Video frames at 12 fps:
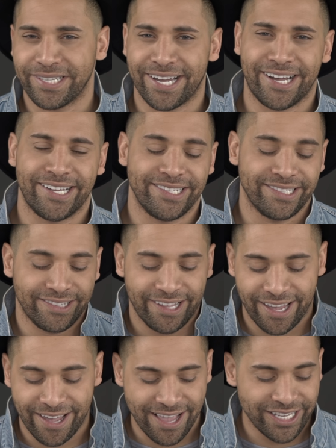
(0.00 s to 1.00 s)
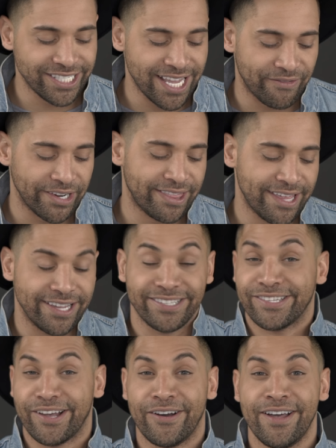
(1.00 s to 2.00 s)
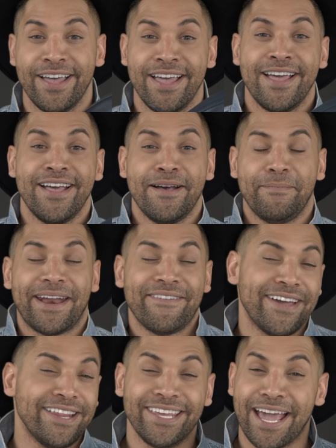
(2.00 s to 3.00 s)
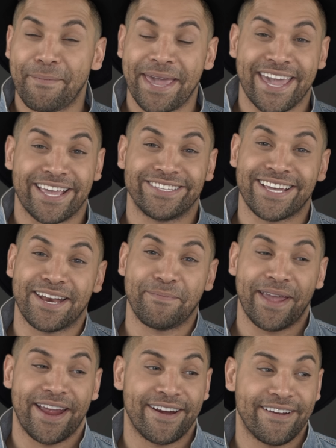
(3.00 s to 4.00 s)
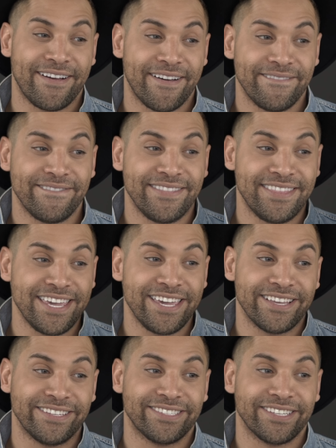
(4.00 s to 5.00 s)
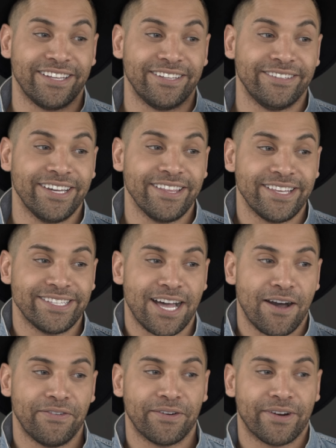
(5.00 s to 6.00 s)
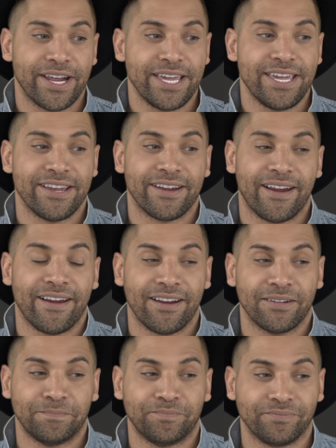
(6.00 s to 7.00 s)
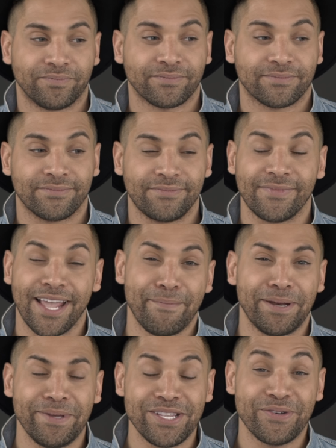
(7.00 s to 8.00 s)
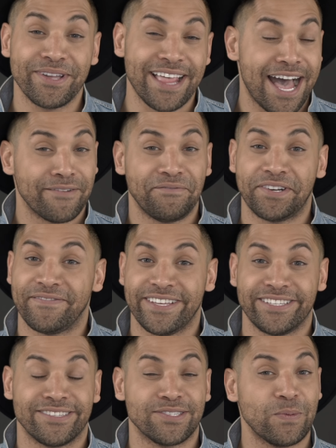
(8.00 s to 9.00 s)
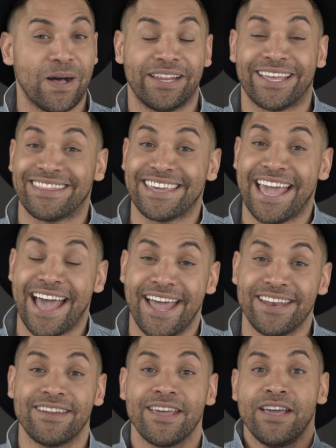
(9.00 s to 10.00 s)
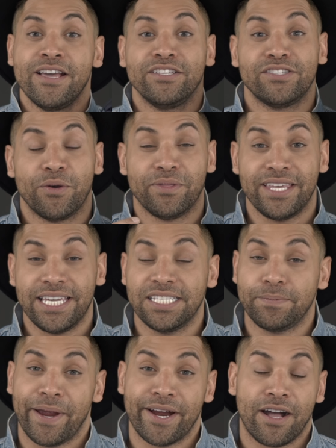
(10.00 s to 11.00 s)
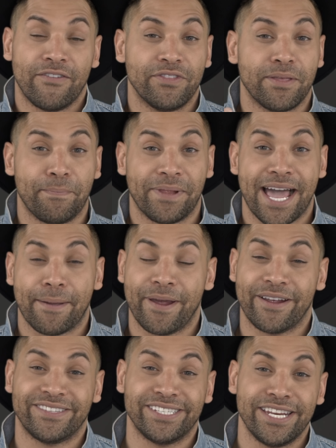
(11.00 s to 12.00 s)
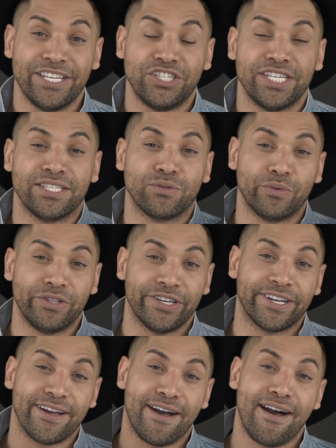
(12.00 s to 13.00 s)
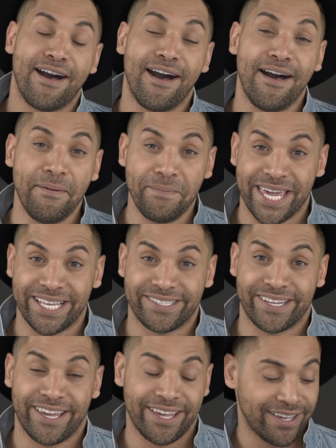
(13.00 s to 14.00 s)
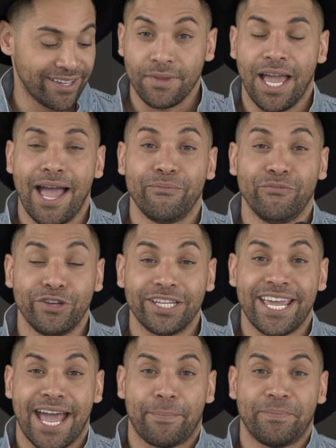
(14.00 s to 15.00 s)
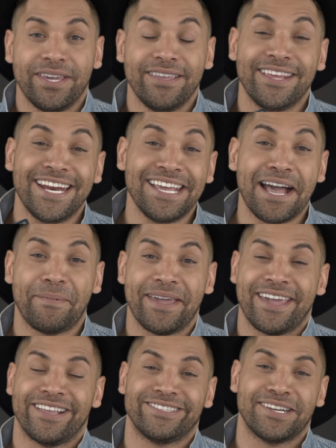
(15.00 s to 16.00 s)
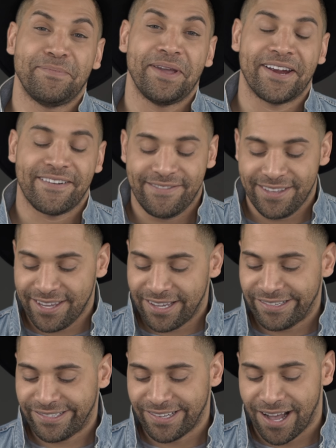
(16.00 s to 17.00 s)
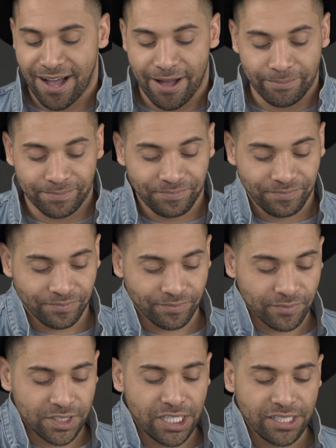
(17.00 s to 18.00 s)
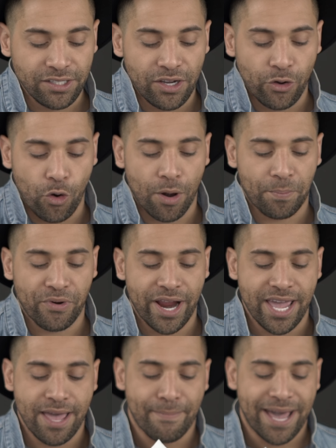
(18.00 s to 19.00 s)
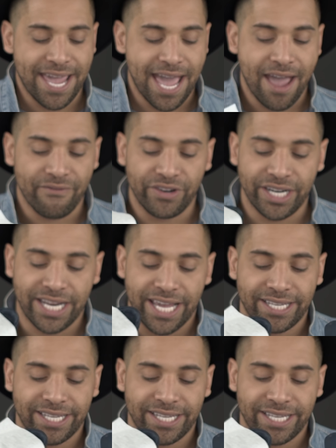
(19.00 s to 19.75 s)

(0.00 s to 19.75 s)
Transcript: Vuitton, like just everything. So but I finally got my hands on a pair of these. Look at this outfit right here. I'm gonna be doing the outfit of these as well at the end. So these paired off with the black pair of skinny jeans will look amazing. I'm really happy that I got my hands on a pair of these um, just to incorporate in my everyday